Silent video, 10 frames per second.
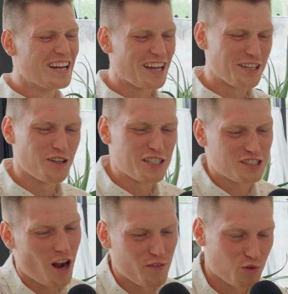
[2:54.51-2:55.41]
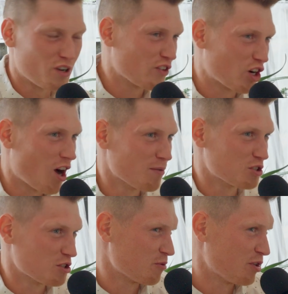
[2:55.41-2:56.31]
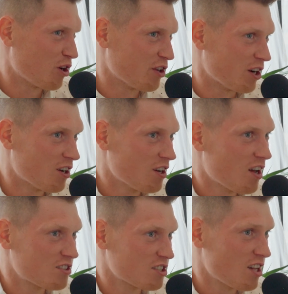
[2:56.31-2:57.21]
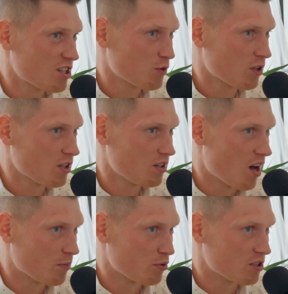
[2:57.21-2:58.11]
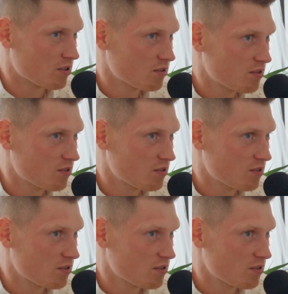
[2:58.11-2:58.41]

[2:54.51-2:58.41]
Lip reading: You listed off as one of your accomplishments to me earlier. Successfully not in prison.